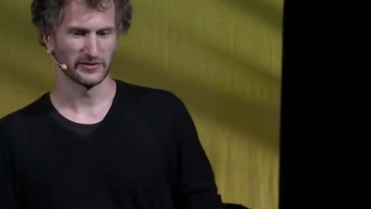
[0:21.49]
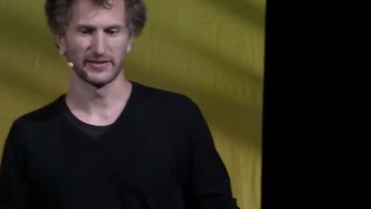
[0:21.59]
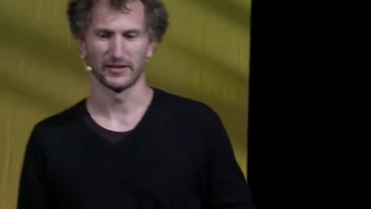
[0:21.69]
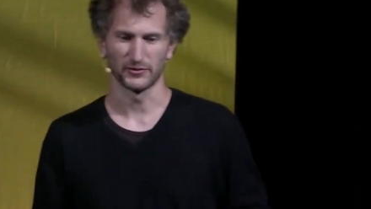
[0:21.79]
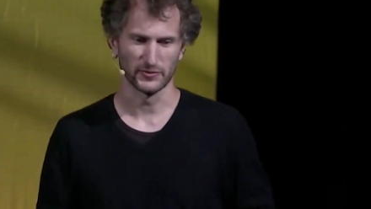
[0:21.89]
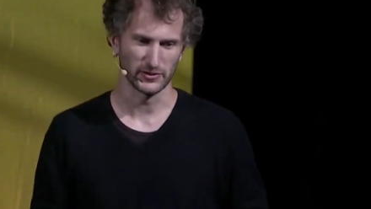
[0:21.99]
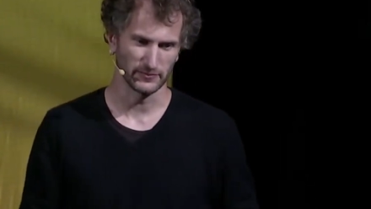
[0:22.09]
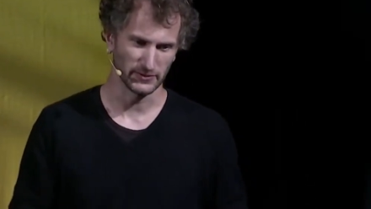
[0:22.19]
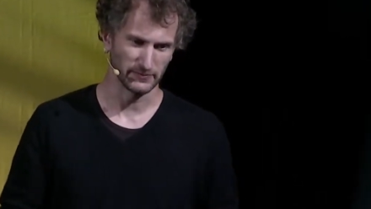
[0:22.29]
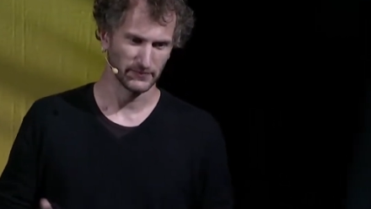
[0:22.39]
starts with a
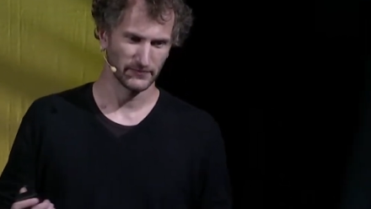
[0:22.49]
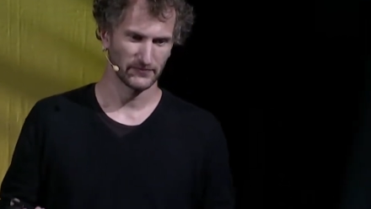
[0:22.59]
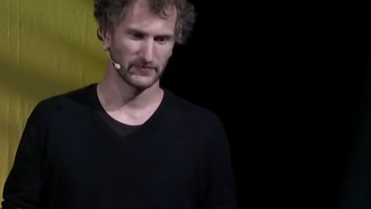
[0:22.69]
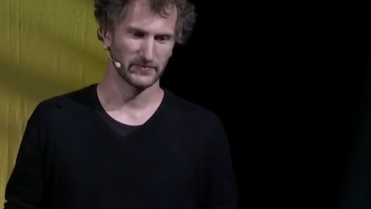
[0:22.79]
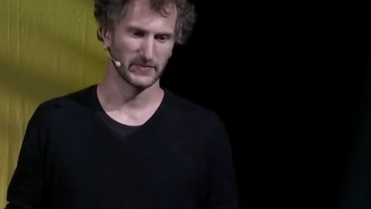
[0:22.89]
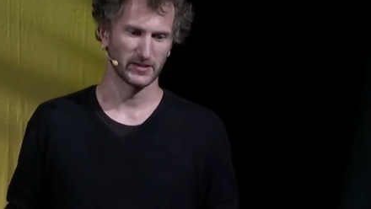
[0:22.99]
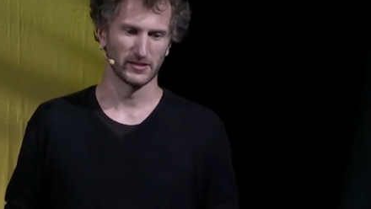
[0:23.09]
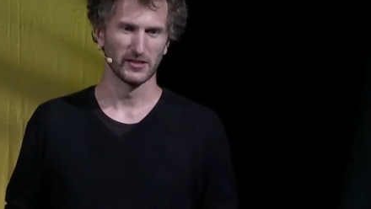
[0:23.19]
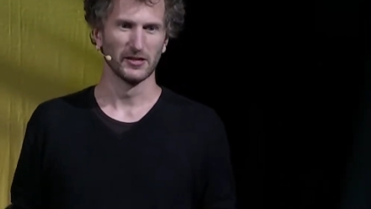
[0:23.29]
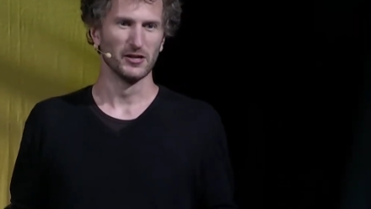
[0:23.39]
meme.
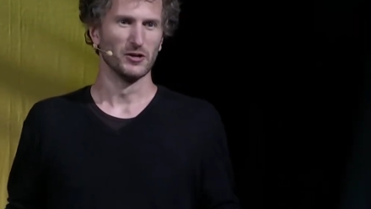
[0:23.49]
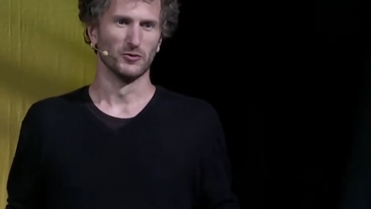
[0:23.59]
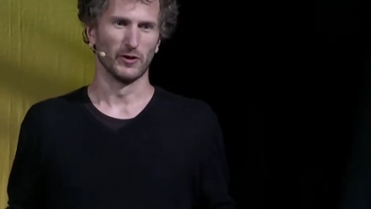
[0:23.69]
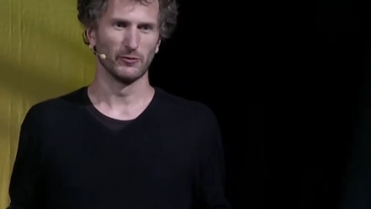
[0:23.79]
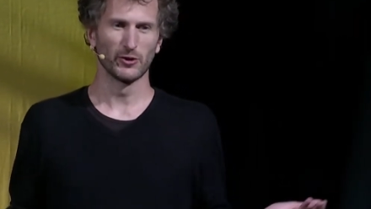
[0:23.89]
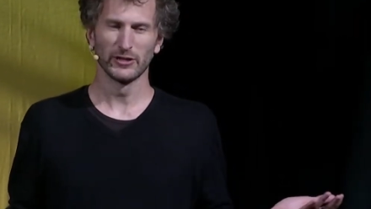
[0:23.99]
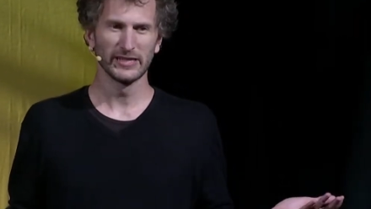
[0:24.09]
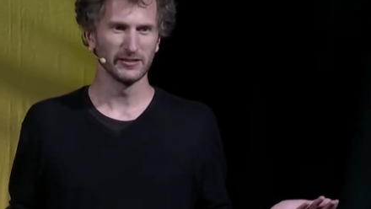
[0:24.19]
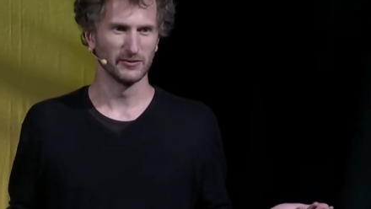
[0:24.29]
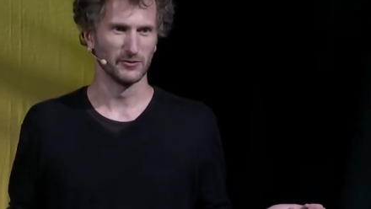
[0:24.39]
Where we're
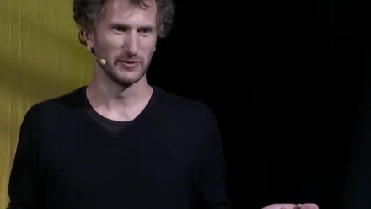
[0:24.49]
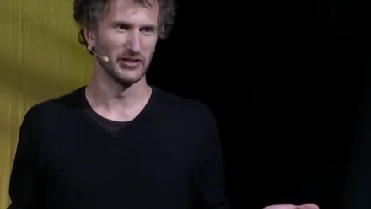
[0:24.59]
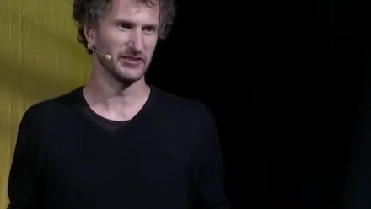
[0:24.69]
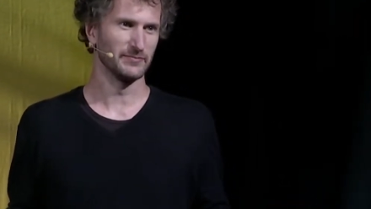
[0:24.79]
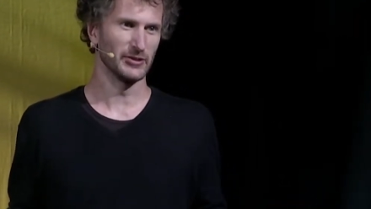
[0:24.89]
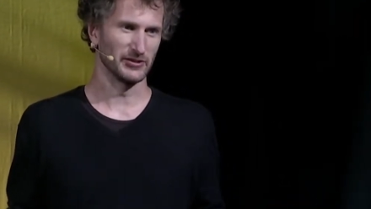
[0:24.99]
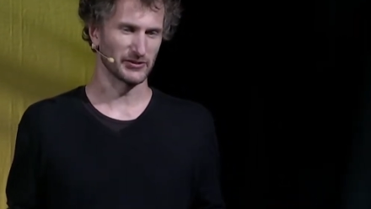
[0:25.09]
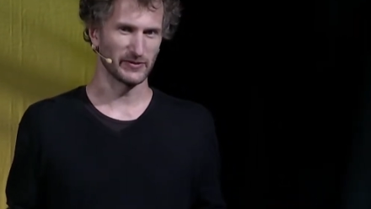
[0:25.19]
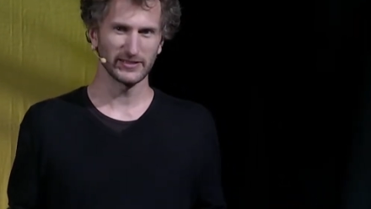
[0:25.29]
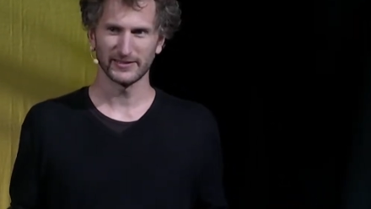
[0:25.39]
going, we don't need banks,
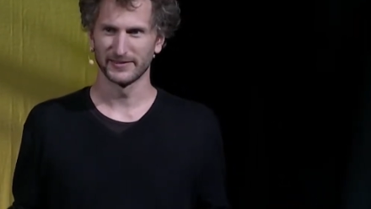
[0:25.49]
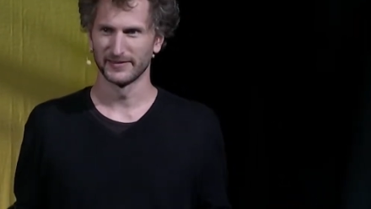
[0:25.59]
right?